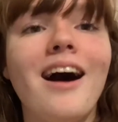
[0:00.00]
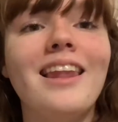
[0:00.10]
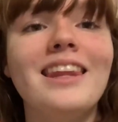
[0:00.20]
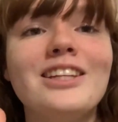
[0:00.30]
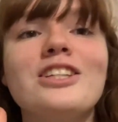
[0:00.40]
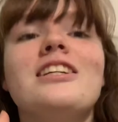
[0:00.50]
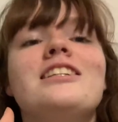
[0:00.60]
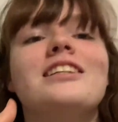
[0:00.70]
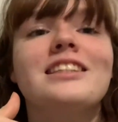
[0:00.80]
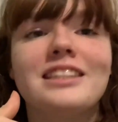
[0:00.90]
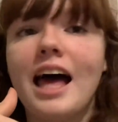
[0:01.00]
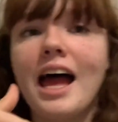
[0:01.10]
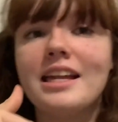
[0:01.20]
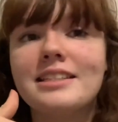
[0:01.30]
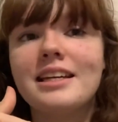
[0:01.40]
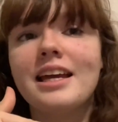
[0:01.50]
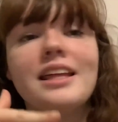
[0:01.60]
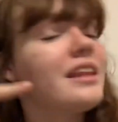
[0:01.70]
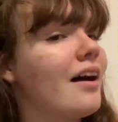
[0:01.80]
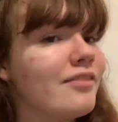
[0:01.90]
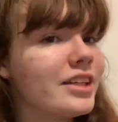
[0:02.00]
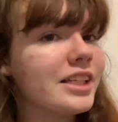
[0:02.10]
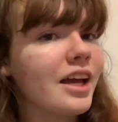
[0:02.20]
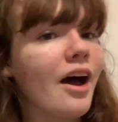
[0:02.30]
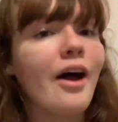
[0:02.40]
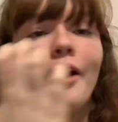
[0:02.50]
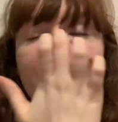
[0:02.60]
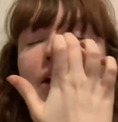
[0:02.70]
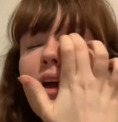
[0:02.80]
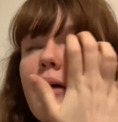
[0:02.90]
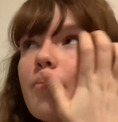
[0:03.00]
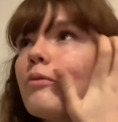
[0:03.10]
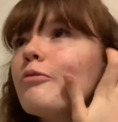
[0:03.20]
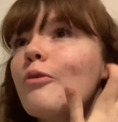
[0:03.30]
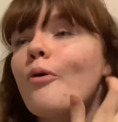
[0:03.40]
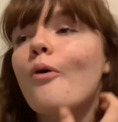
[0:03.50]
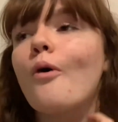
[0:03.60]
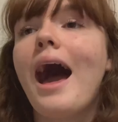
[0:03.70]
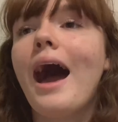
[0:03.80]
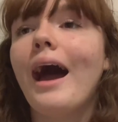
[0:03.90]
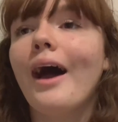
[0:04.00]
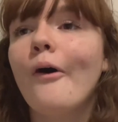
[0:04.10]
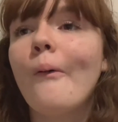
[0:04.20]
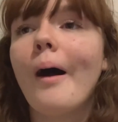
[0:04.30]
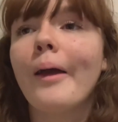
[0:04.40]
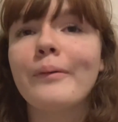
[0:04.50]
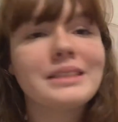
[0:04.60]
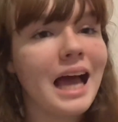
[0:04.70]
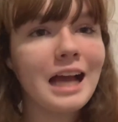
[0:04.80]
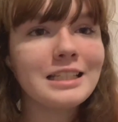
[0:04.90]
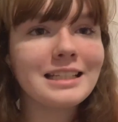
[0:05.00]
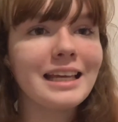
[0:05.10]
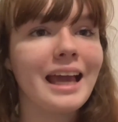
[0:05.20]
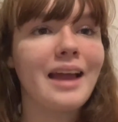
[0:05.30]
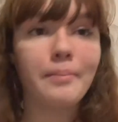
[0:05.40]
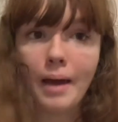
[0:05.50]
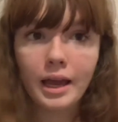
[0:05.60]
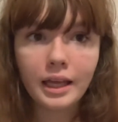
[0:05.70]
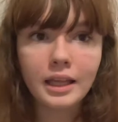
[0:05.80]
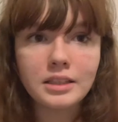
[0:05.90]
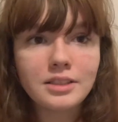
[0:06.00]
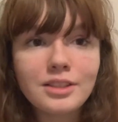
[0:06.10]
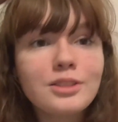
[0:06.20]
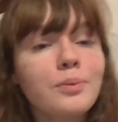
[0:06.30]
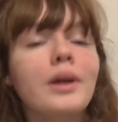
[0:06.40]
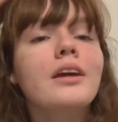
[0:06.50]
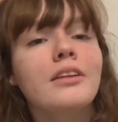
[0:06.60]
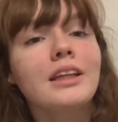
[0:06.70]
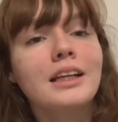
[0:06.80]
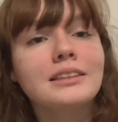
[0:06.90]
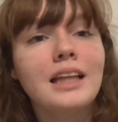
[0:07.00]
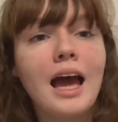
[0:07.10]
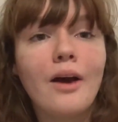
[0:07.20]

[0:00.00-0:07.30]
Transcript: literally just said in that video before how I was actually getting back into the swing of things now,